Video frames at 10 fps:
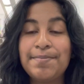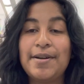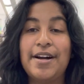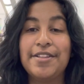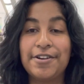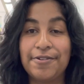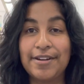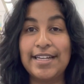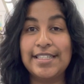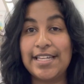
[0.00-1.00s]
but other
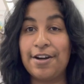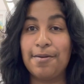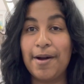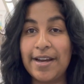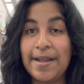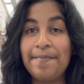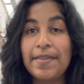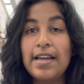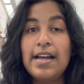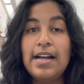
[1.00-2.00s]
organs in our body,
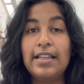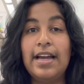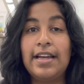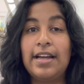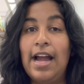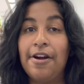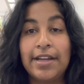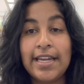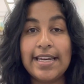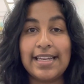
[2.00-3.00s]
like our
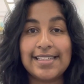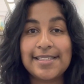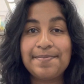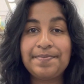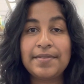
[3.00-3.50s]
kidneys.